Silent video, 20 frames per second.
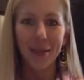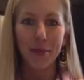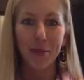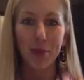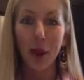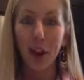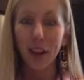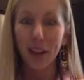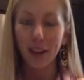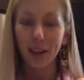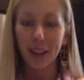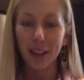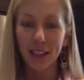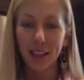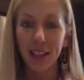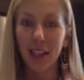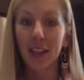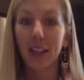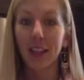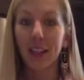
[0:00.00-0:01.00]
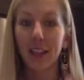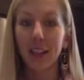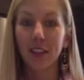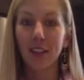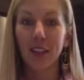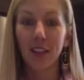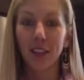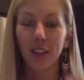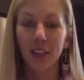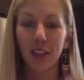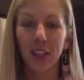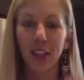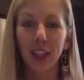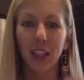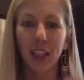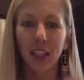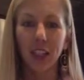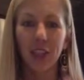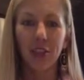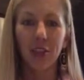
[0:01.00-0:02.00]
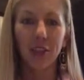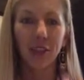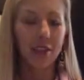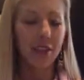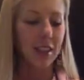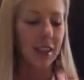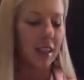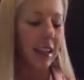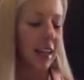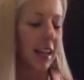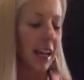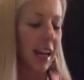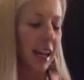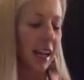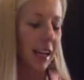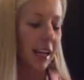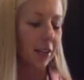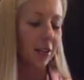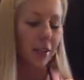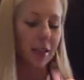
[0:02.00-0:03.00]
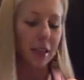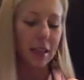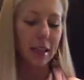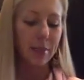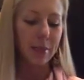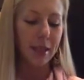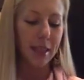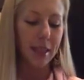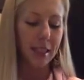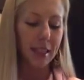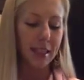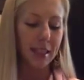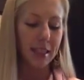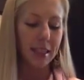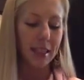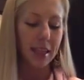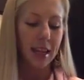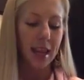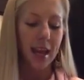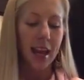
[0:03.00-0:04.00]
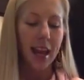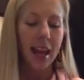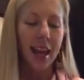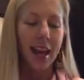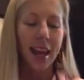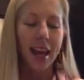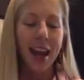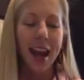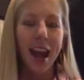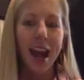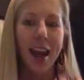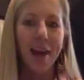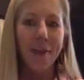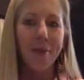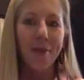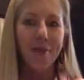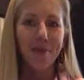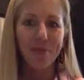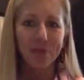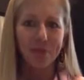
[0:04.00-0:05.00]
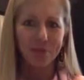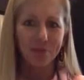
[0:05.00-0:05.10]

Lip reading: Broccoli slaw is also really good roasted, and green beans. Now,